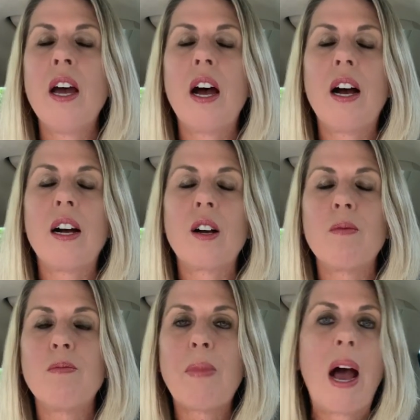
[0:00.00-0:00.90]
uh,
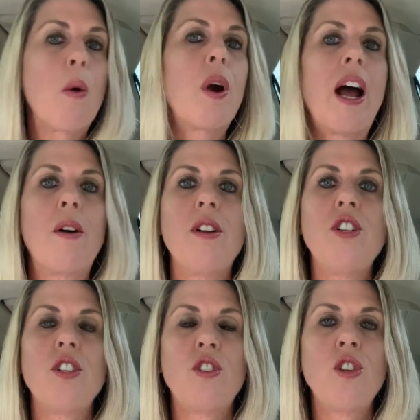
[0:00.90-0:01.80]
power
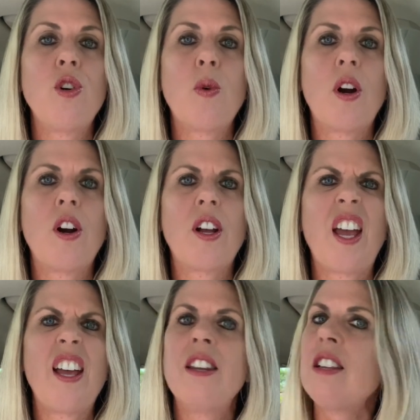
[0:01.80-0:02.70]
outages due to a hurricane.